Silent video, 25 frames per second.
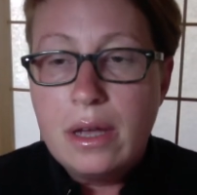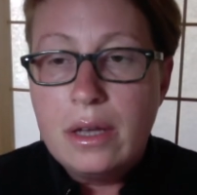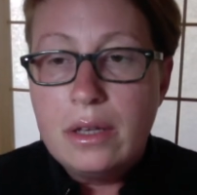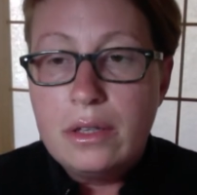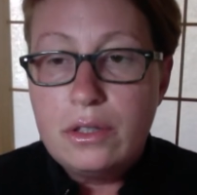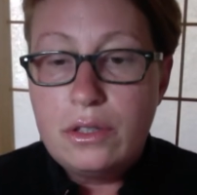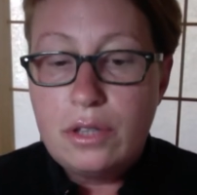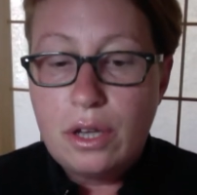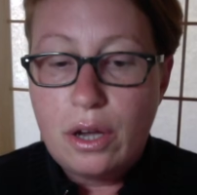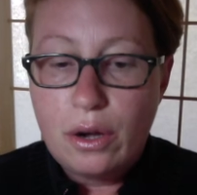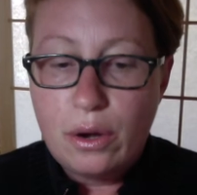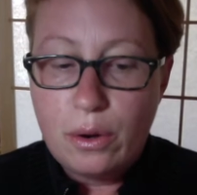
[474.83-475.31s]

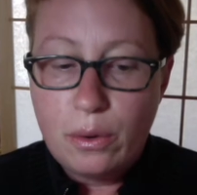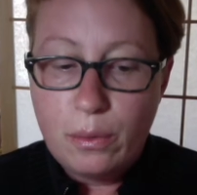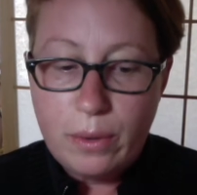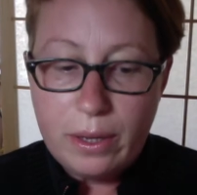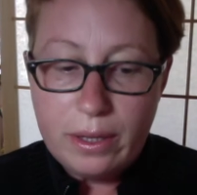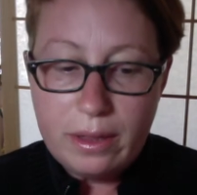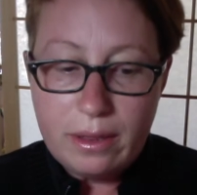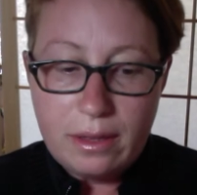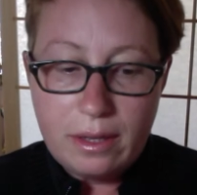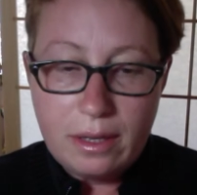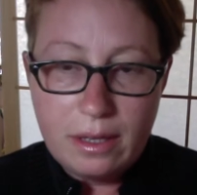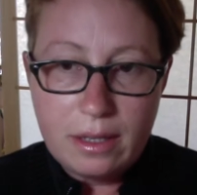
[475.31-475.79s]
So
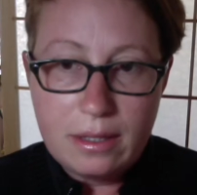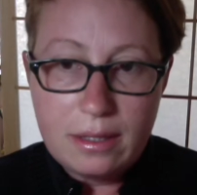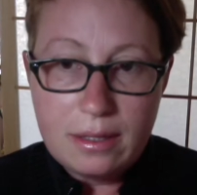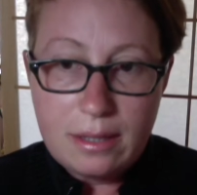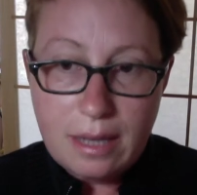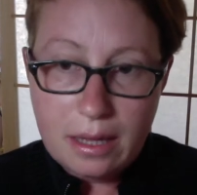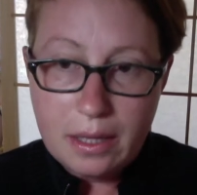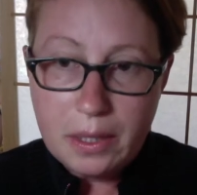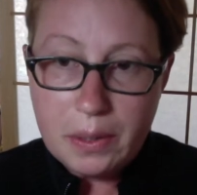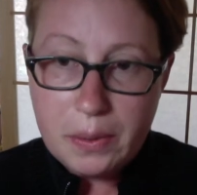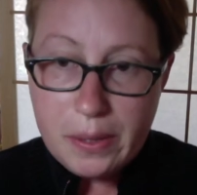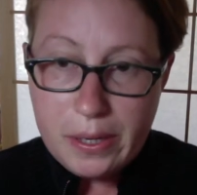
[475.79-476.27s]
with the
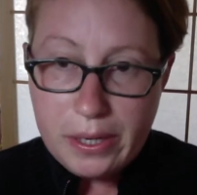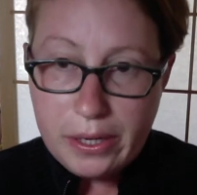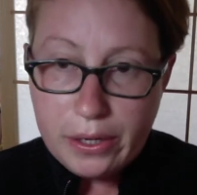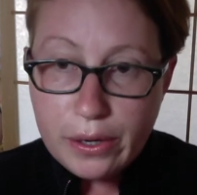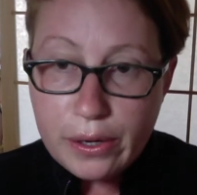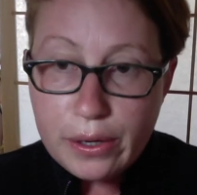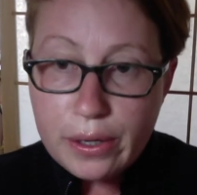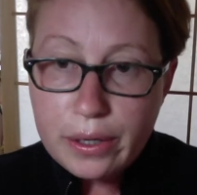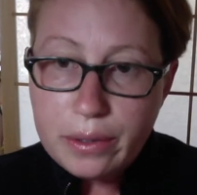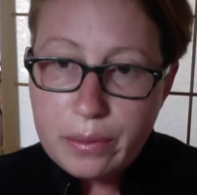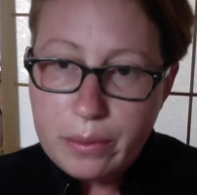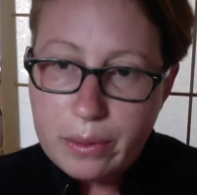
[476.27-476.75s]
Celequent
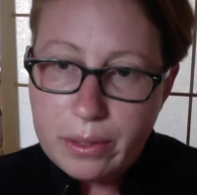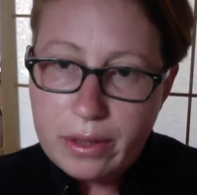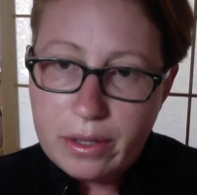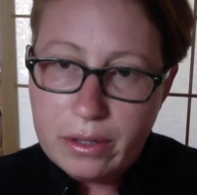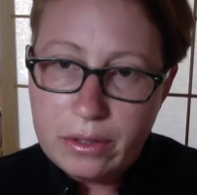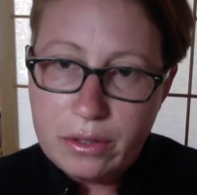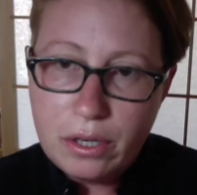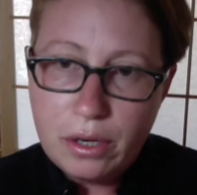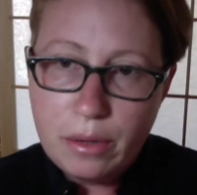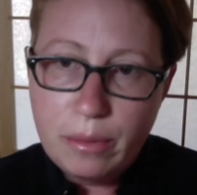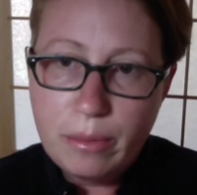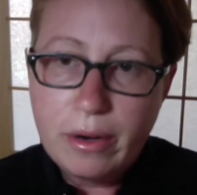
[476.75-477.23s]
Gold, with the
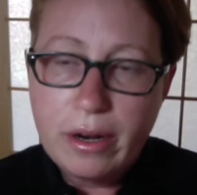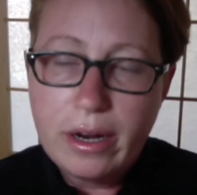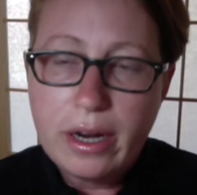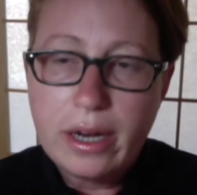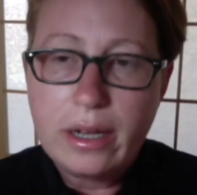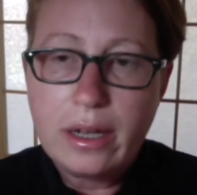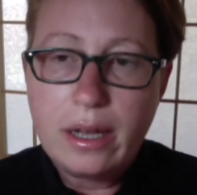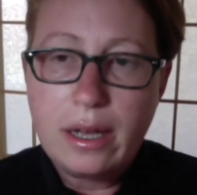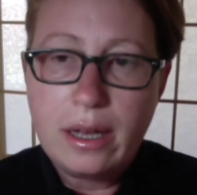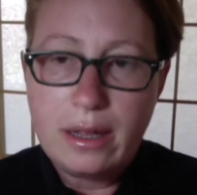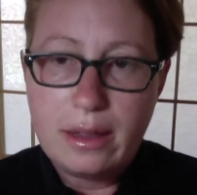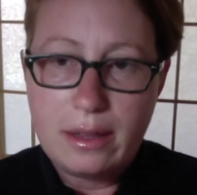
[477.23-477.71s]

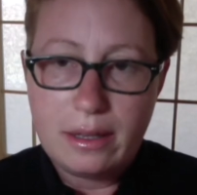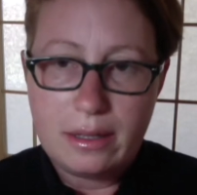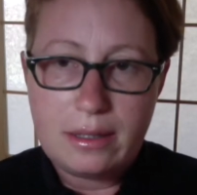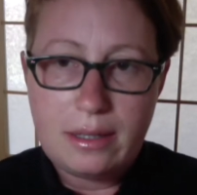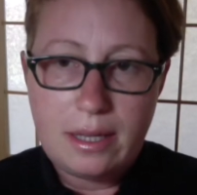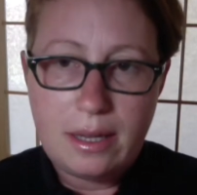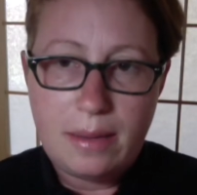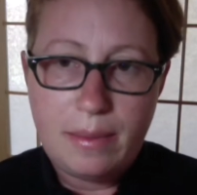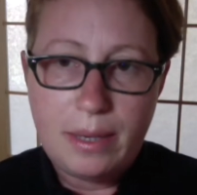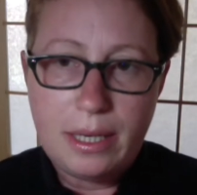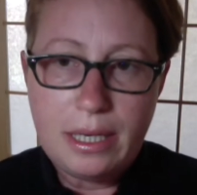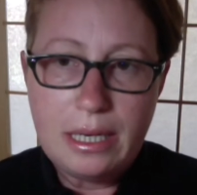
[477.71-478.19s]
turmeric, the
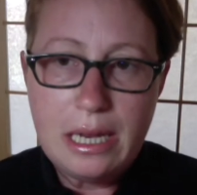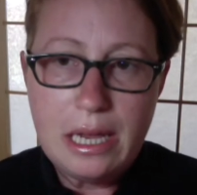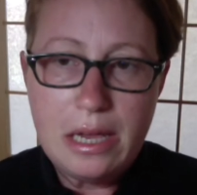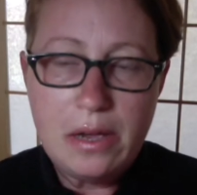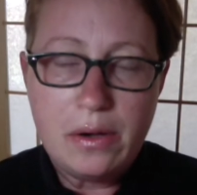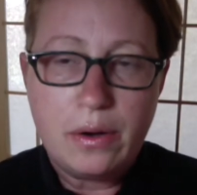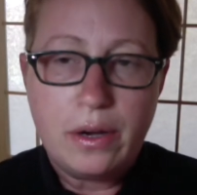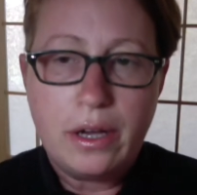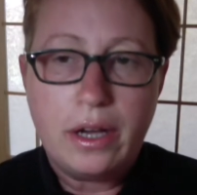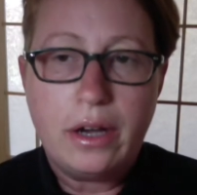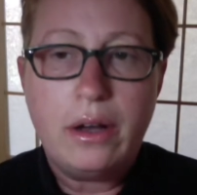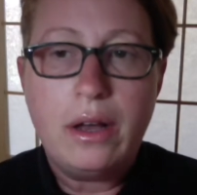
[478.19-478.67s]
CBD
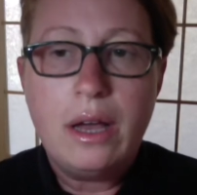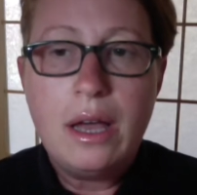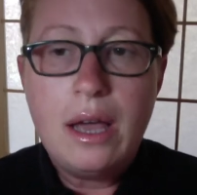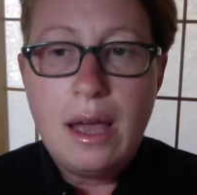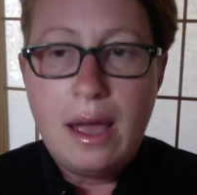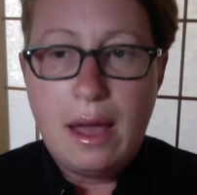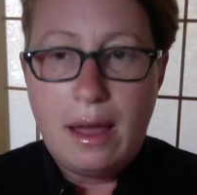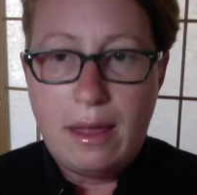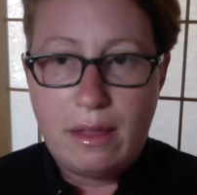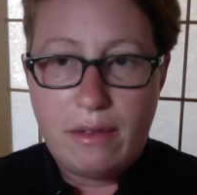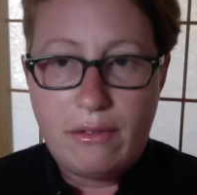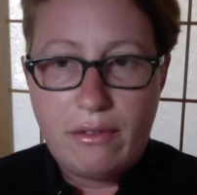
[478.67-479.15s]
oil,
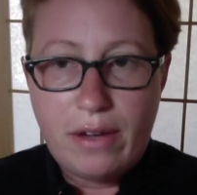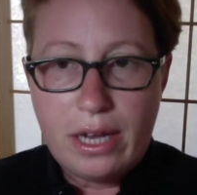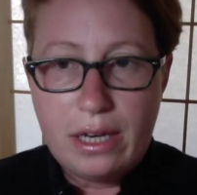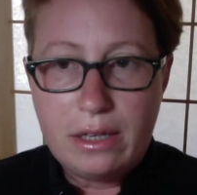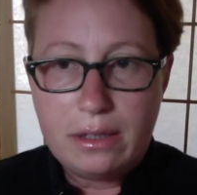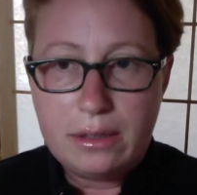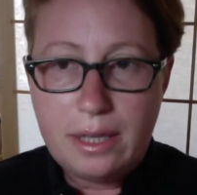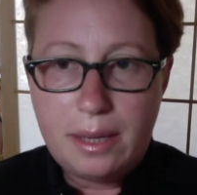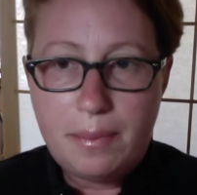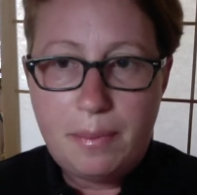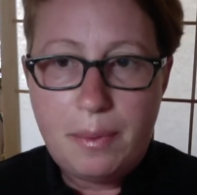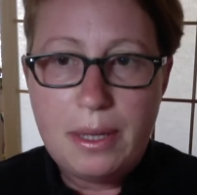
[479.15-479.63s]
and the
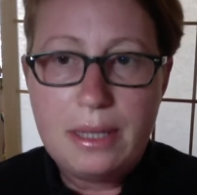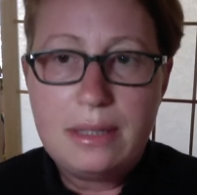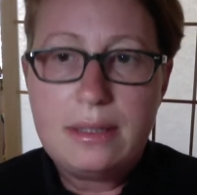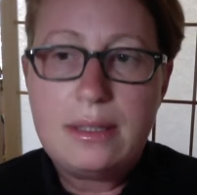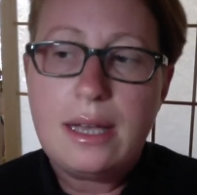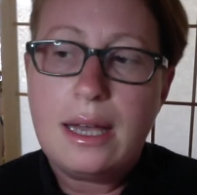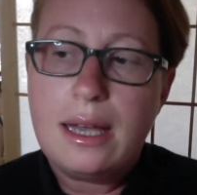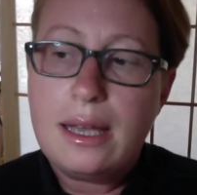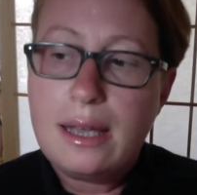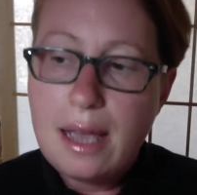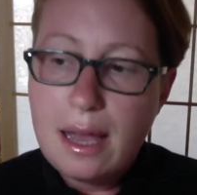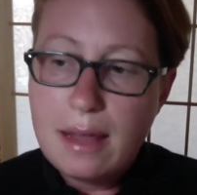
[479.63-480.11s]
Vital Lipids,
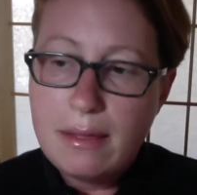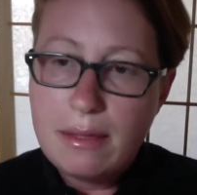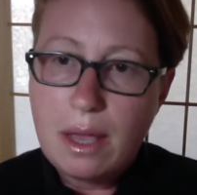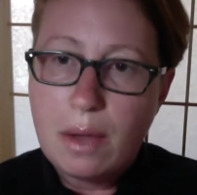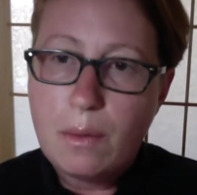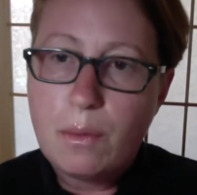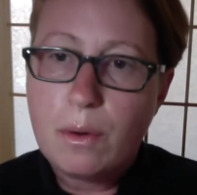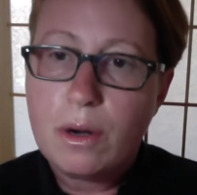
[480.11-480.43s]
again, they